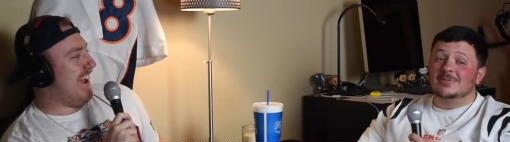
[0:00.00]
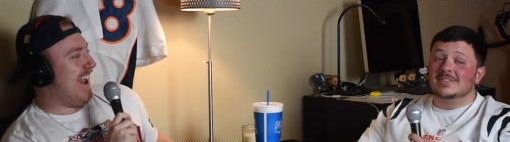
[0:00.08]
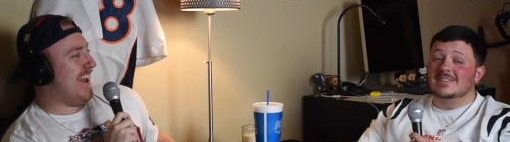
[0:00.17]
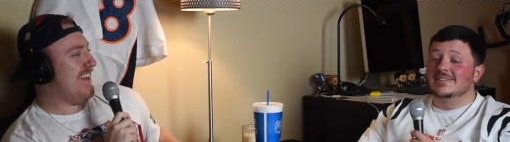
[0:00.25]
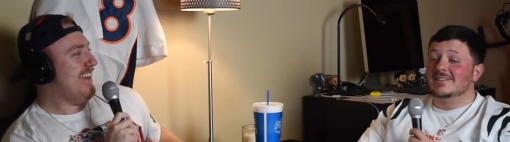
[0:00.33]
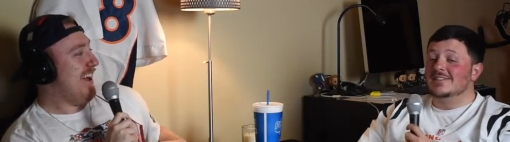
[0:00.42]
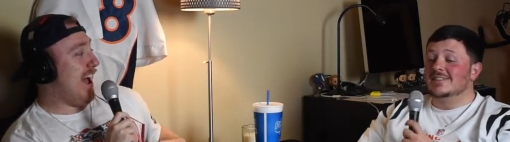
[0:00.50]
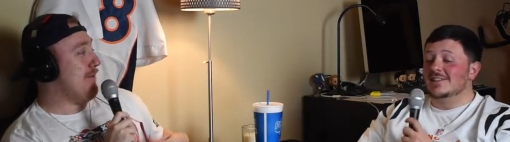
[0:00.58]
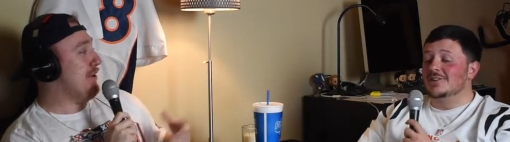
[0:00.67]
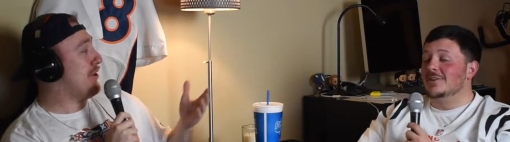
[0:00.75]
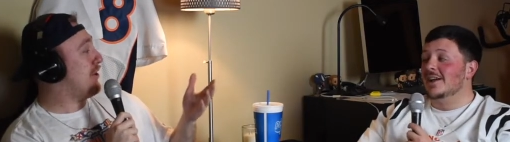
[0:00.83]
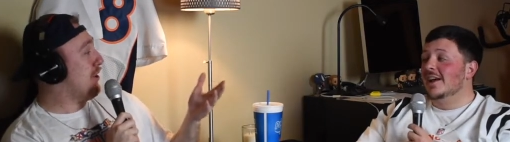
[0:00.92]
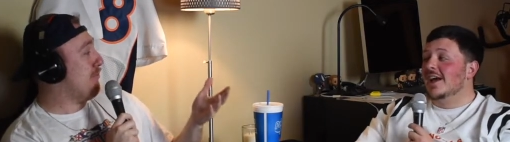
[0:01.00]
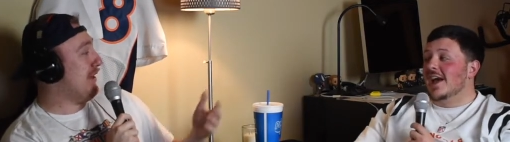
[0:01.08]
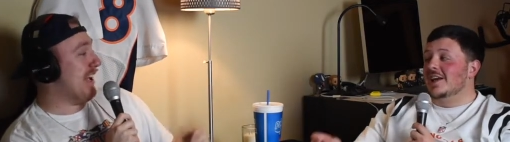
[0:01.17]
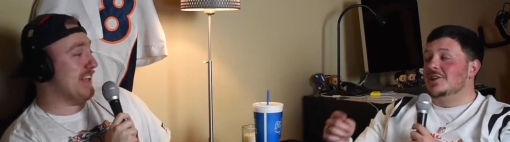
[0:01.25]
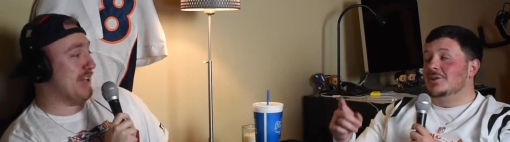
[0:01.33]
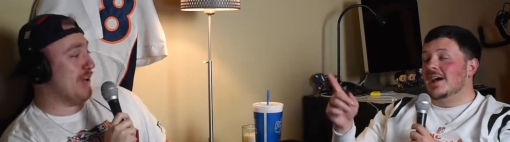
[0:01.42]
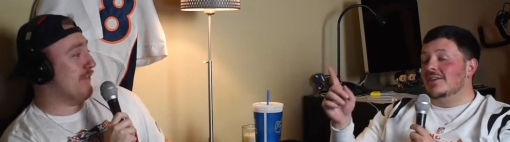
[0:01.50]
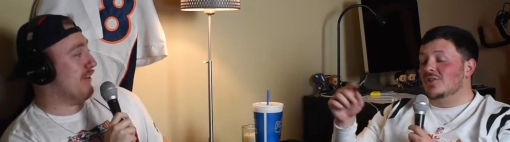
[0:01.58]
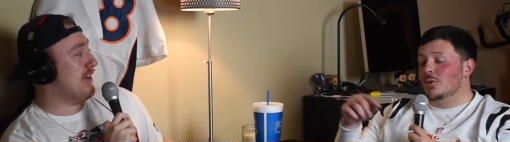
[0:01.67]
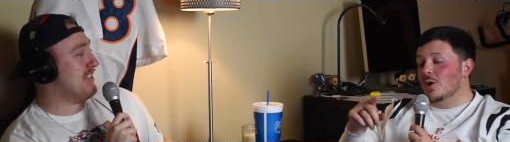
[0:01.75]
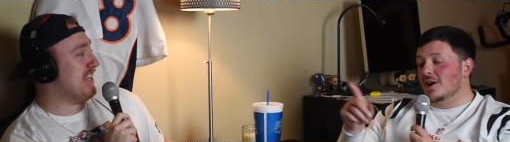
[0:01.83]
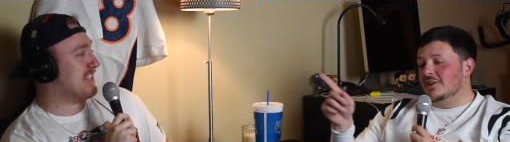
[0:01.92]
Speaker 1: facilities. I mean, you can go play. You'd have to
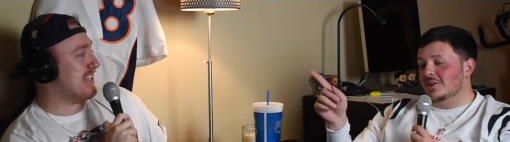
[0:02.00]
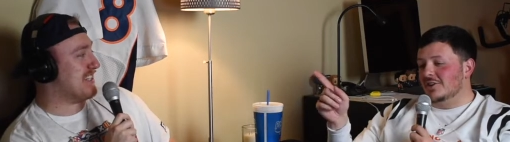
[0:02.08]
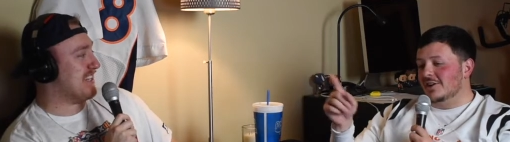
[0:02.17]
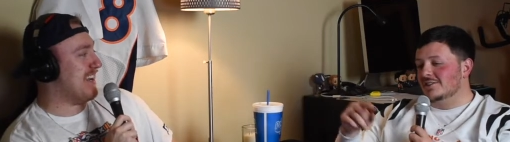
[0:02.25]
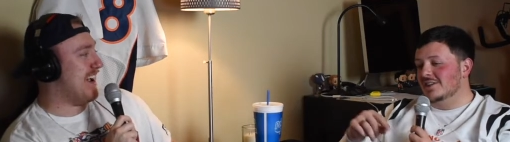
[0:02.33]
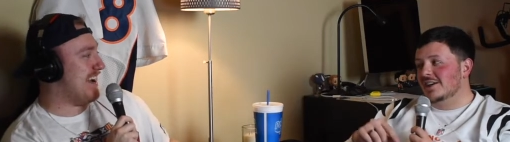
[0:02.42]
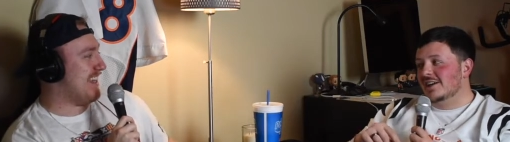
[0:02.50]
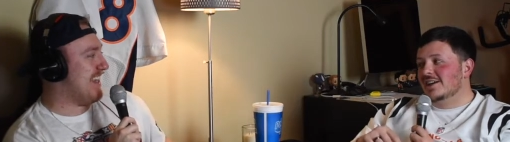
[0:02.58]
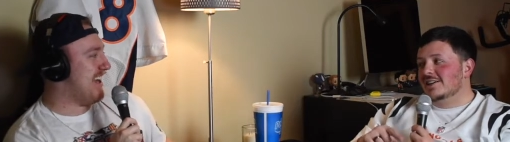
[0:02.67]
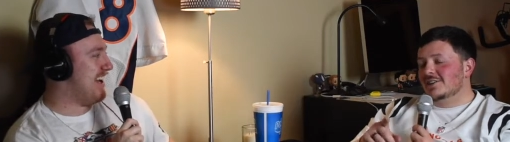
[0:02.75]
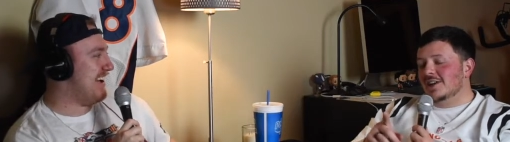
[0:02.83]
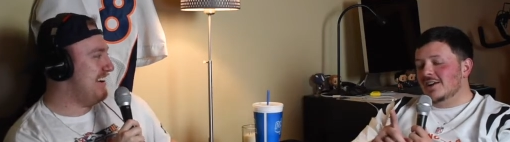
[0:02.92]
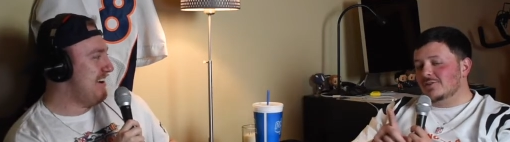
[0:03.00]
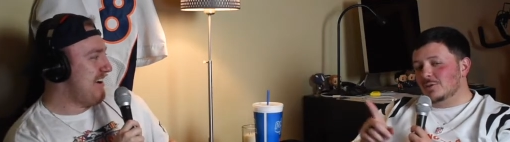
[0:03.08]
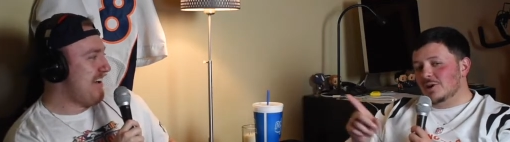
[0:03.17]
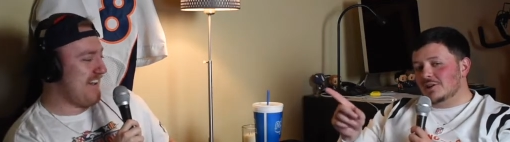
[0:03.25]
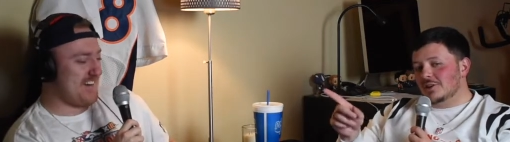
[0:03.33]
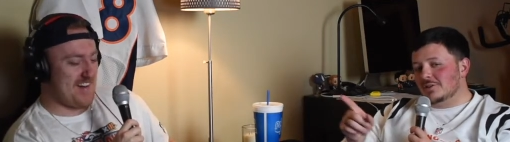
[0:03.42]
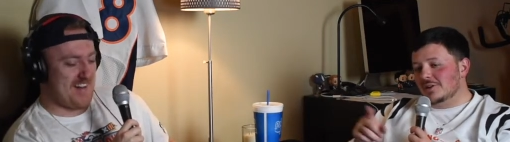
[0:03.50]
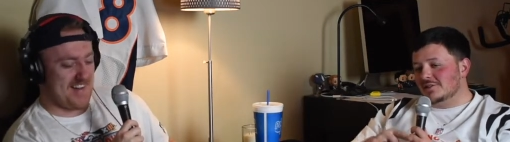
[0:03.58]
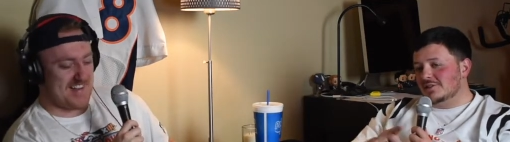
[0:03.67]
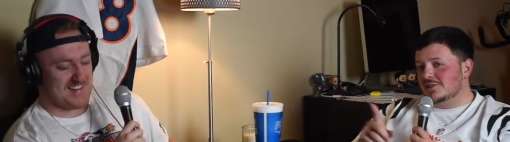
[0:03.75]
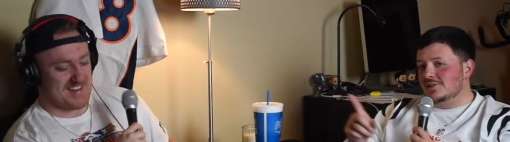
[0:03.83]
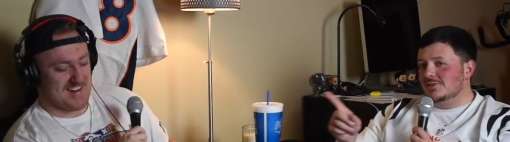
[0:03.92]
walk across. Yeah. You'd have to walk across the
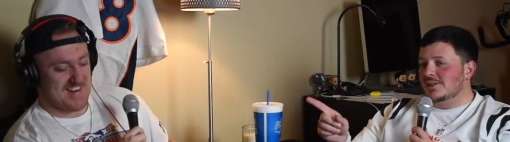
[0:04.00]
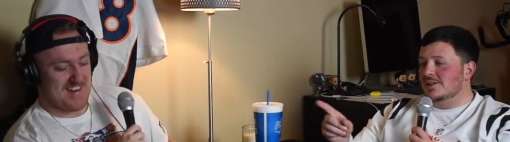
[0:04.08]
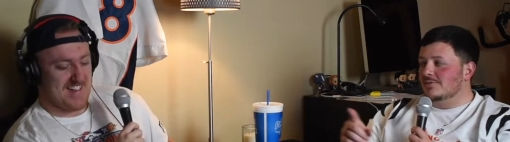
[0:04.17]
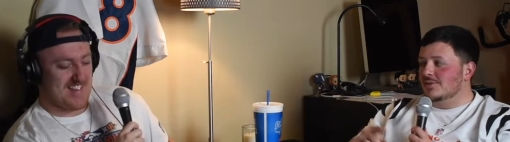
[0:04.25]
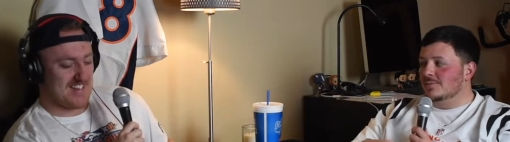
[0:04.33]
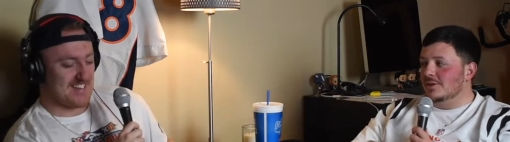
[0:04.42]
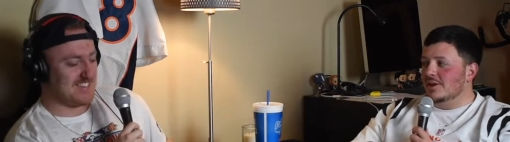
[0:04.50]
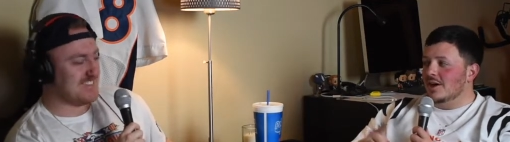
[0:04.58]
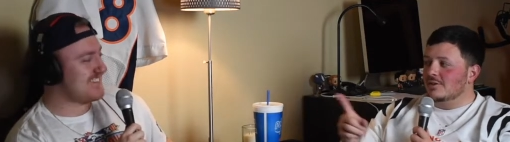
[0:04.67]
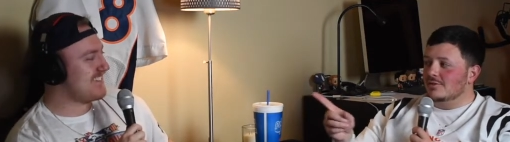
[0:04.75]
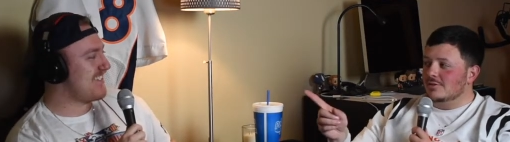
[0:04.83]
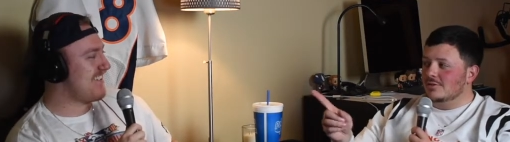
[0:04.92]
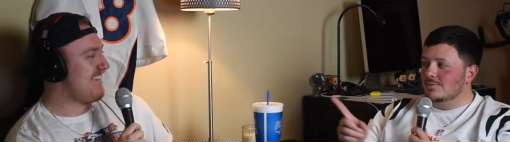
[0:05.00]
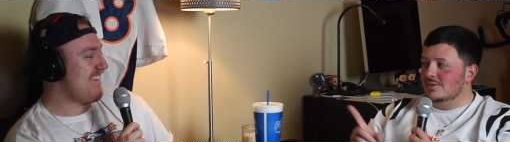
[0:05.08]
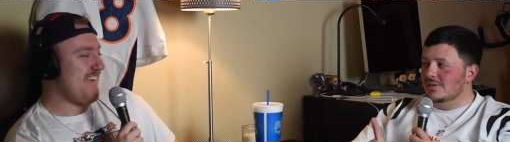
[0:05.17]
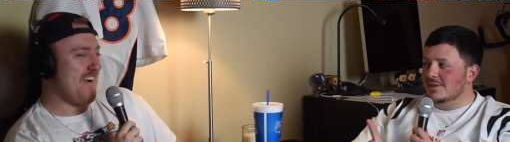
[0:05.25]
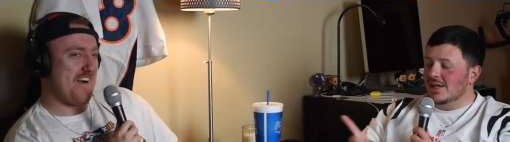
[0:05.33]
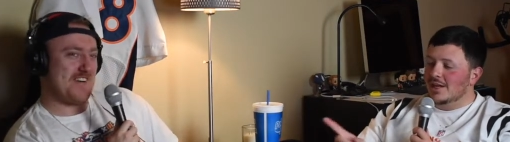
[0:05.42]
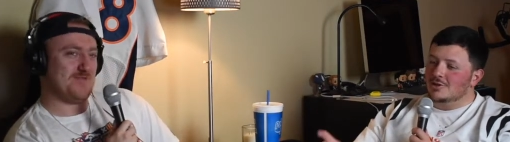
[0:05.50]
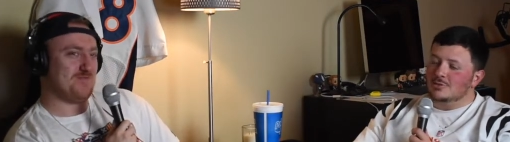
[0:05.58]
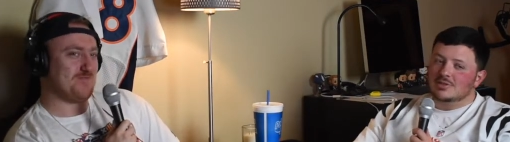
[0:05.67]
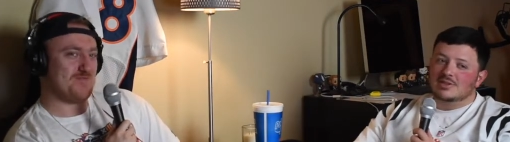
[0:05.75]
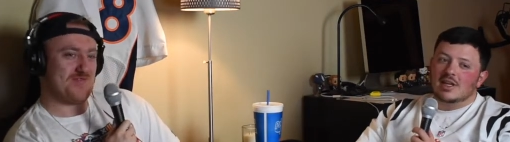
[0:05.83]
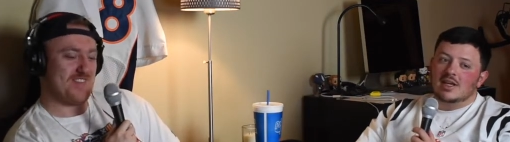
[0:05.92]
street from the locker room to the actual
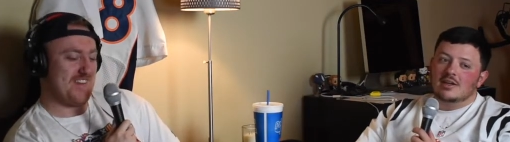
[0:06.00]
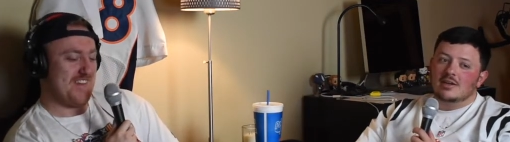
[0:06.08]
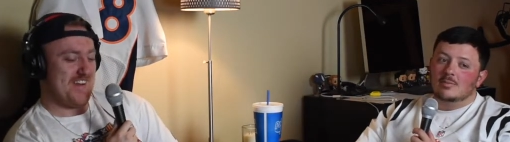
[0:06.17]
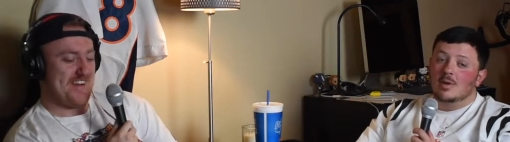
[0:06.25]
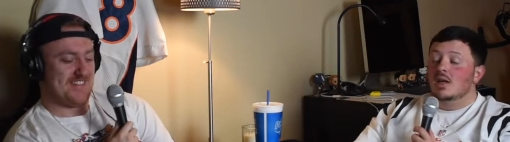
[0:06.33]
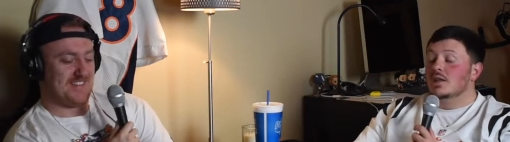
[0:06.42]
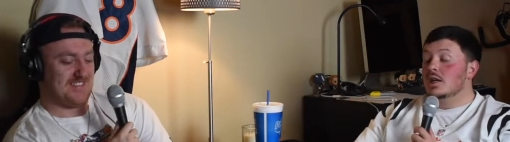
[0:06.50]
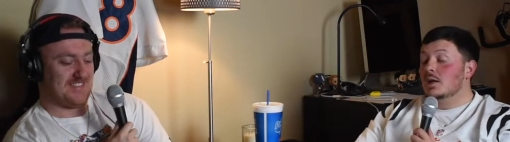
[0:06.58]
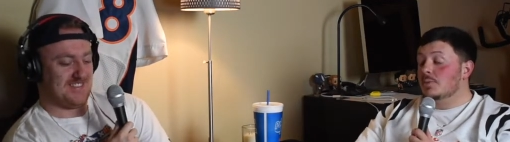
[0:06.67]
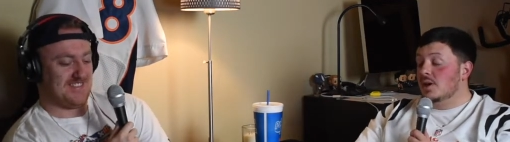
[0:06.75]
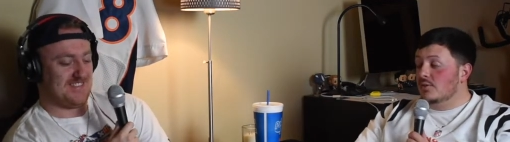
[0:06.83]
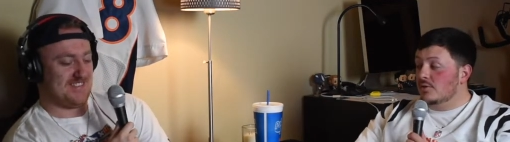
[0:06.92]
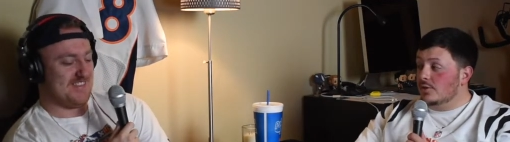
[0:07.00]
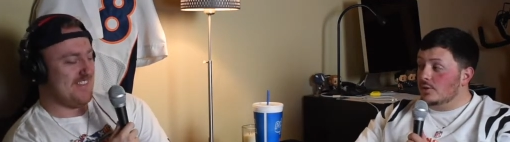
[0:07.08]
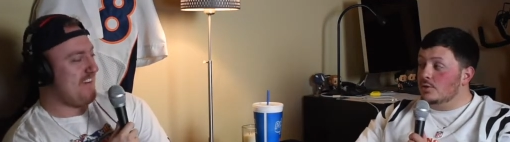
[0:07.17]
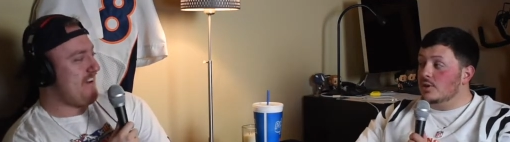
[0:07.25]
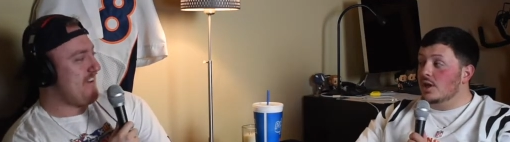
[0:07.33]
stadium. You got to pay for your own